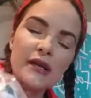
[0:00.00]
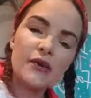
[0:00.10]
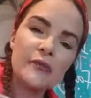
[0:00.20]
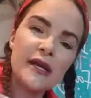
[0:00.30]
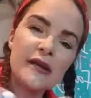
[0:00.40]

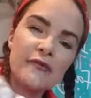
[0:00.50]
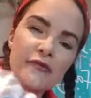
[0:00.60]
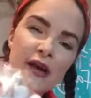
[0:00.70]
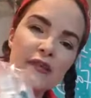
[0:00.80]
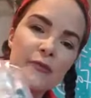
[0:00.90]
come in at
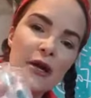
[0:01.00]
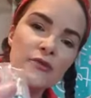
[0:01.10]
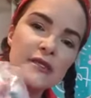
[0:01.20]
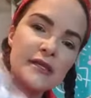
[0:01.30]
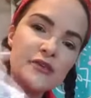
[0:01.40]

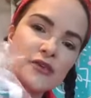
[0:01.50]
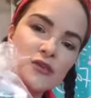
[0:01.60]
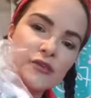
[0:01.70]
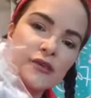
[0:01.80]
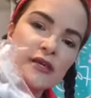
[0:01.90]
£5 each.
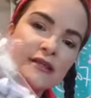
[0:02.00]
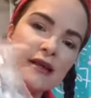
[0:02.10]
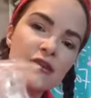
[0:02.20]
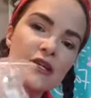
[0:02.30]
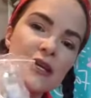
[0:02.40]
So it's
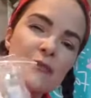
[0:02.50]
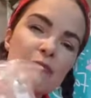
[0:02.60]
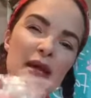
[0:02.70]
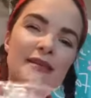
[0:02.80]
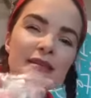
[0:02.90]
actually
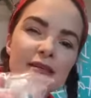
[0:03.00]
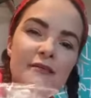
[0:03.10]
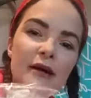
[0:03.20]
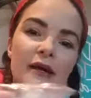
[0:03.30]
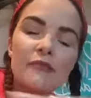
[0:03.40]
better to
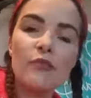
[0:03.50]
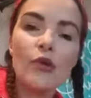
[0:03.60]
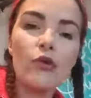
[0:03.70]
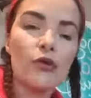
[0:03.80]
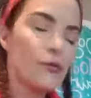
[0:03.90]
buy in bulk.